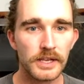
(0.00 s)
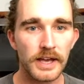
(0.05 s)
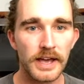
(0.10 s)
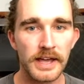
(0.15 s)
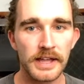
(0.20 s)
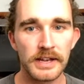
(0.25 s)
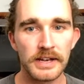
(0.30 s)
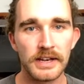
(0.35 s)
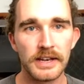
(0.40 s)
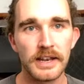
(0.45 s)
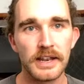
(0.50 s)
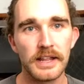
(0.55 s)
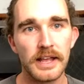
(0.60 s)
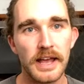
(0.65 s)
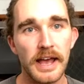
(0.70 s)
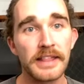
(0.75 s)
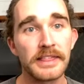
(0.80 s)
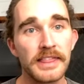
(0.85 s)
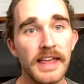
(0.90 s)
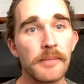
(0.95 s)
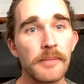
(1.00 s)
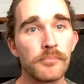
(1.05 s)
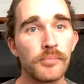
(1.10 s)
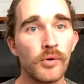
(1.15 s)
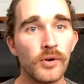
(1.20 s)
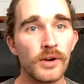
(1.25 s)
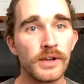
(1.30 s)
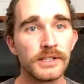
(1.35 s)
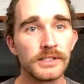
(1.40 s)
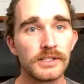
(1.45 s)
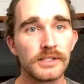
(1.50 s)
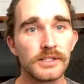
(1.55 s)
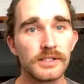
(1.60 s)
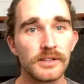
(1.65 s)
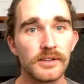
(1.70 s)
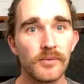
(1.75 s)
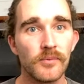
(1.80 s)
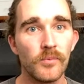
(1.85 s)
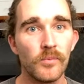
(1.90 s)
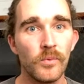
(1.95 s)
And at that point,
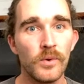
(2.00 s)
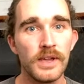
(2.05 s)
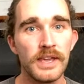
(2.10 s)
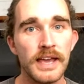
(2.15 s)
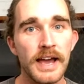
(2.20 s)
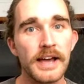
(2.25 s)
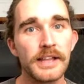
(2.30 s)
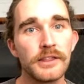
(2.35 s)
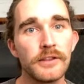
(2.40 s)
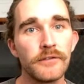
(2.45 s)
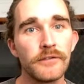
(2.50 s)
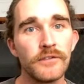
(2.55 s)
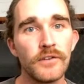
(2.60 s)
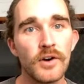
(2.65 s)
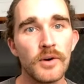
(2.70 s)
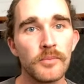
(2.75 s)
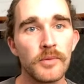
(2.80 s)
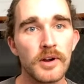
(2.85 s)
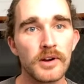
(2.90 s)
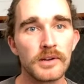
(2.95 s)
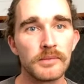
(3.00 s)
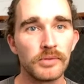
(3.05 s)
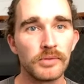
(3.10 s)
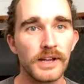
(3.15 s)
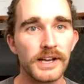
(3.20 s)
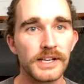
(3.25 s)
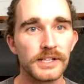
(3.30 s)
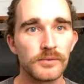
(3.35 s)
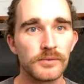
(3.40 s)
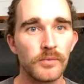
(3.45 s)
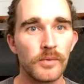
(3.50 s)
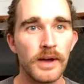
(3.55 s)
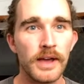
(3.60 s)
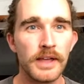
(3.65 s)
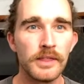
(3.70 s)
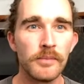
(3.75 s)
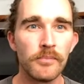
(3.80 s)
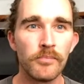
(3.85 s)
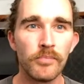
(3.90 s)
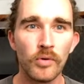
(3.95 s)
we had the firmware in place
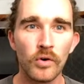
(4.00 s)
where the